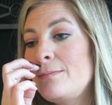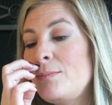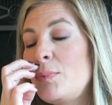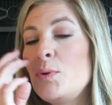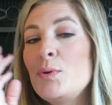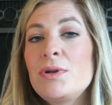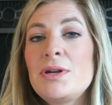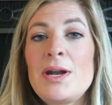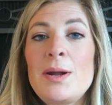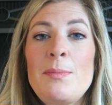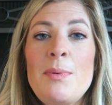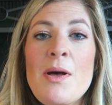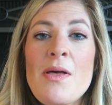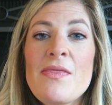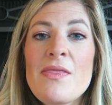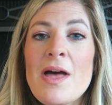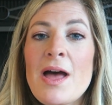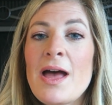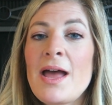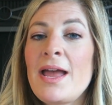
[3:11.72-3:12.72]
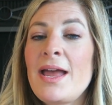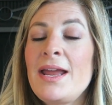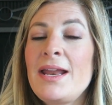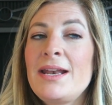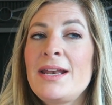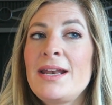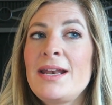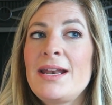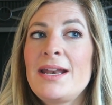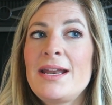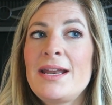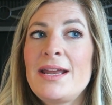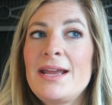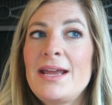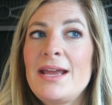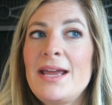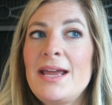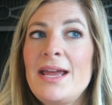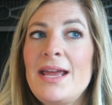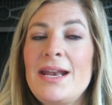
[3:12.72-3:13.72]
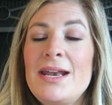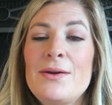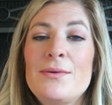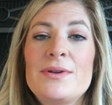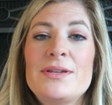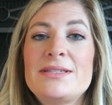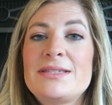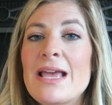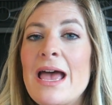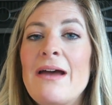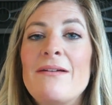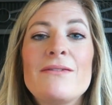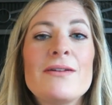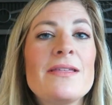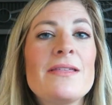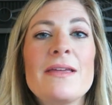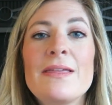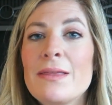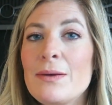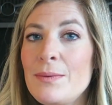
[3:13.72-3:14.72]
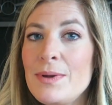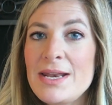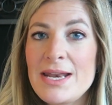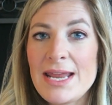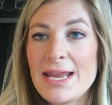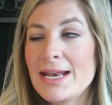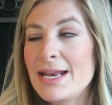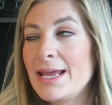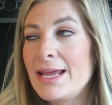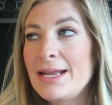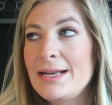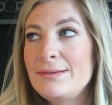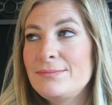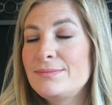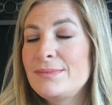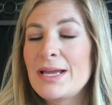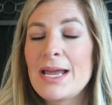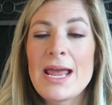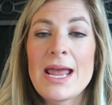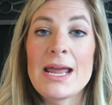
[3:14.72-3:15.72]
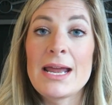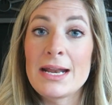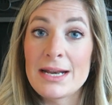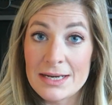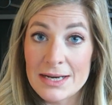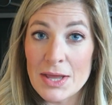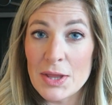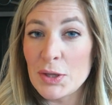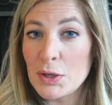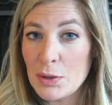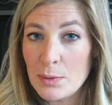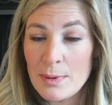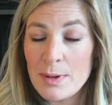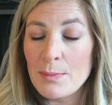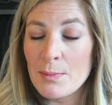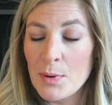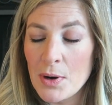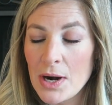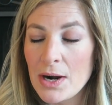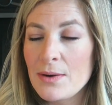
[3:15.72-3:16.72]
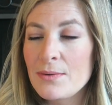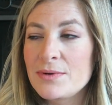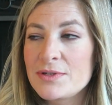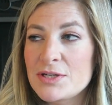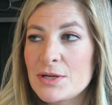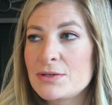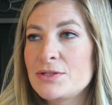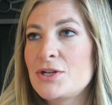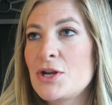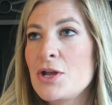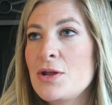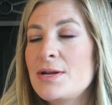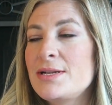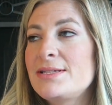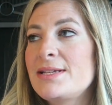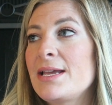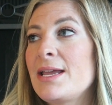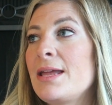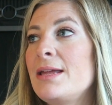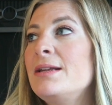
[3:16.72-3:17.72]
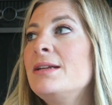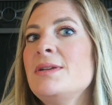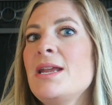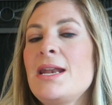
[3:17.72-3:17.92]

Pulled it up online and it was everything that we needed and a little bit more, which I'll show you in a second.